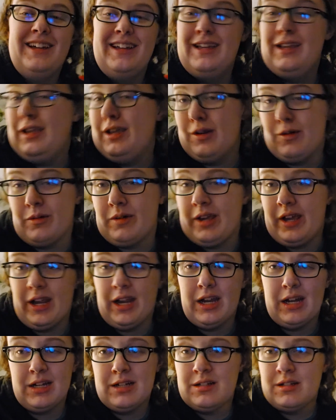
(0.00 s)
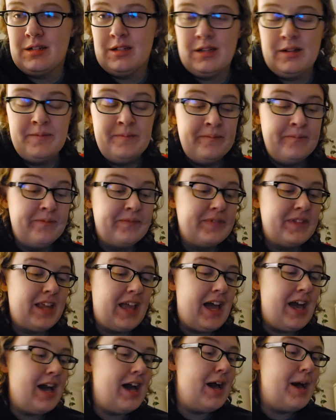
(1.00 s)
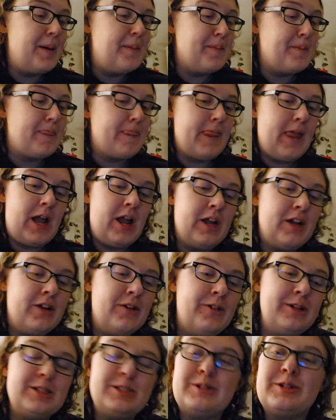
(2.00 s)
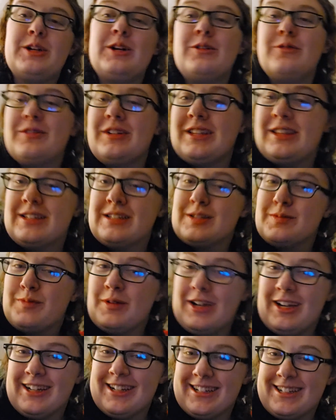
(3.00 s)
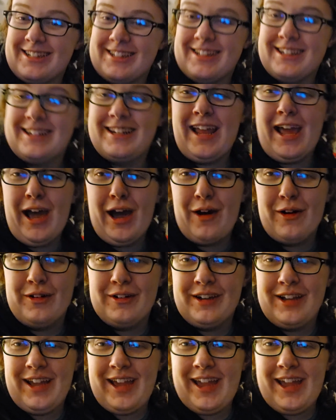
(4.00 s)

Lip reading: He don't care. Are going to go read this book now.